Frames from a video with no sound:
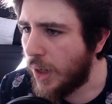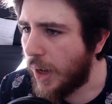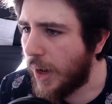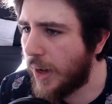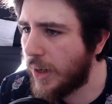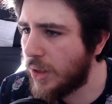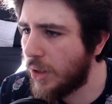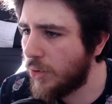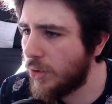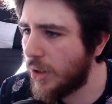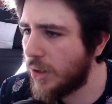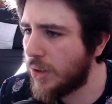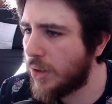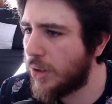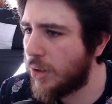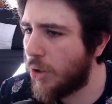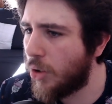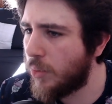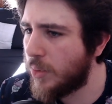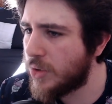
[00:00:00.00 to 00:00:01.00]
I know that
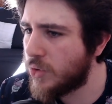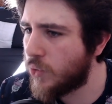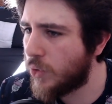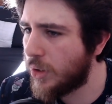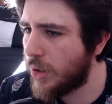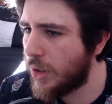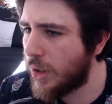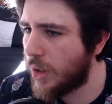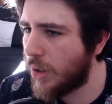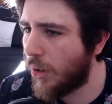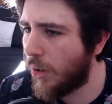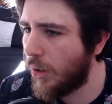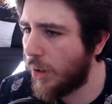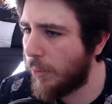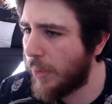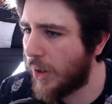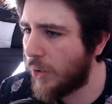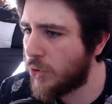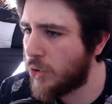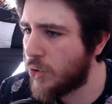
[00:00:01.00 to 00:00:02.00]
GNOME is really all
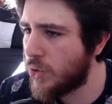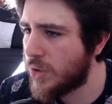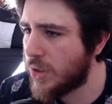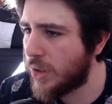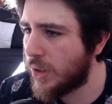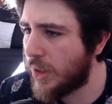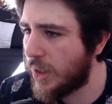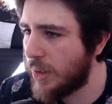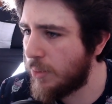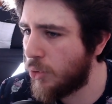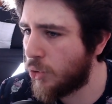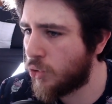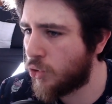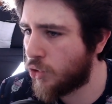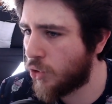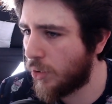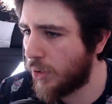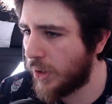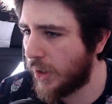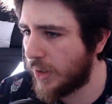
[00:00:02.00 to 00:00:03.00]
about using keyboard
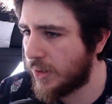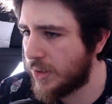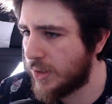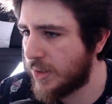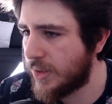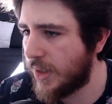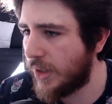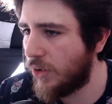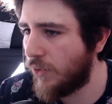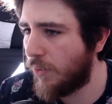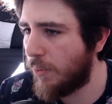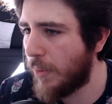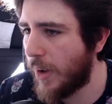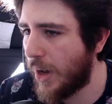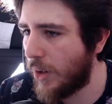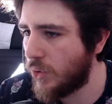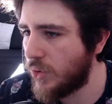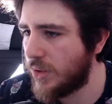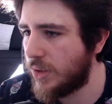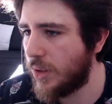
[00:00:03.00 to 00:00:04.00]
shortcuts instead of
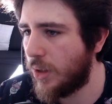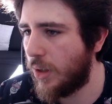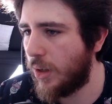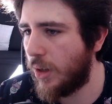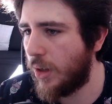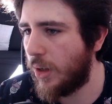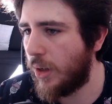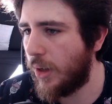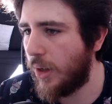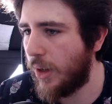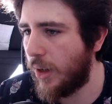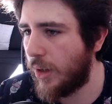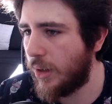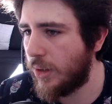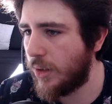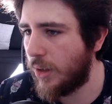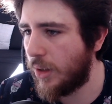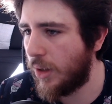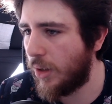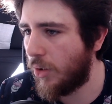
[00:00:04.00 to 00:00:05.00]
mouse
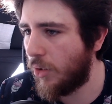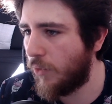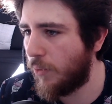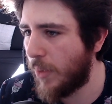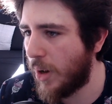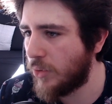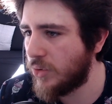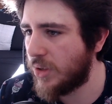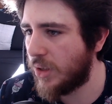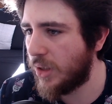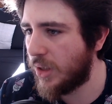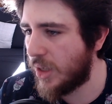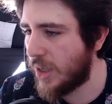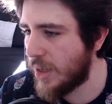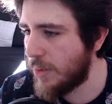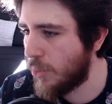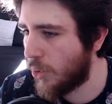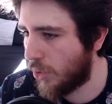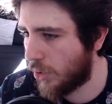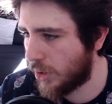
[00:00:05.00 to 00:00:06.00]
and
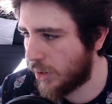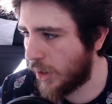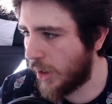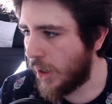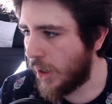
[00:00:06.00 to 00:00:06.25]
keyboard.